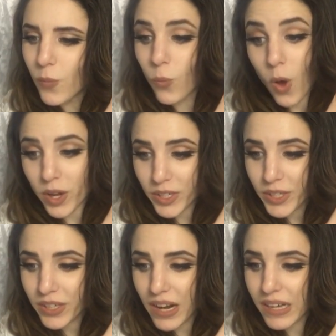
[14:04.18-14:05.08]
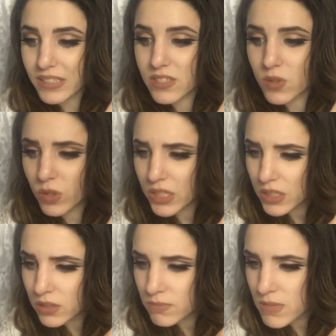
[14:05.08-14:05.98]
Water,
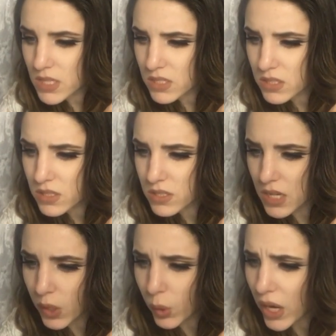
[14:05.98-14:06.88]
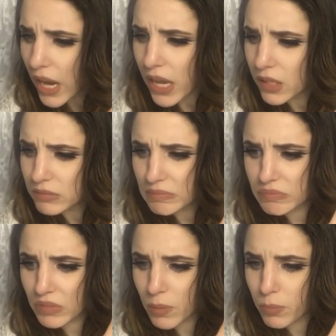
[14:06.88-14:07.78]
sodium stearate,
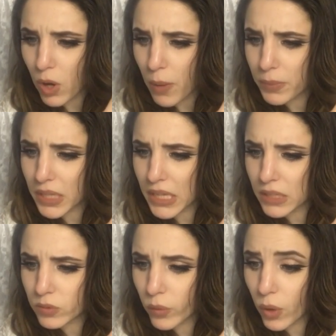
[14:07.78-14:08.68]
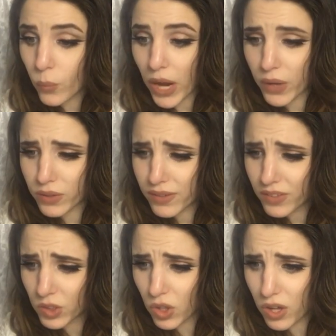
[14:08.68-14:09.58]
propylene, wow, there's
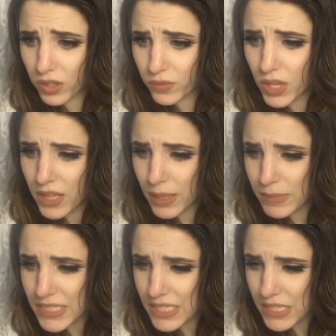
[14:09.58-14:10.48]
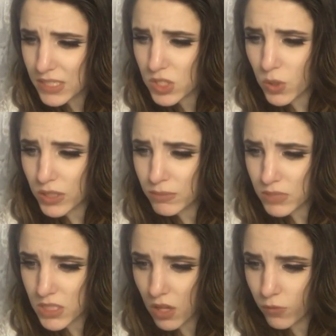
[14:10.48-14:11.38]
a lot of, let me see, sodium
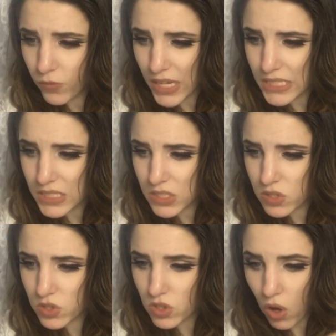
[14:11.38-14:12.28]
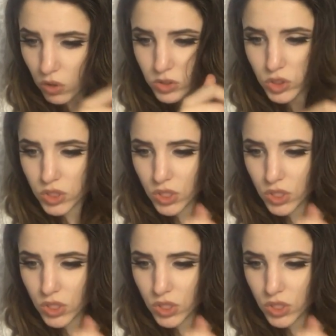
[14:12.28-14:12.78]
sulfate, salt,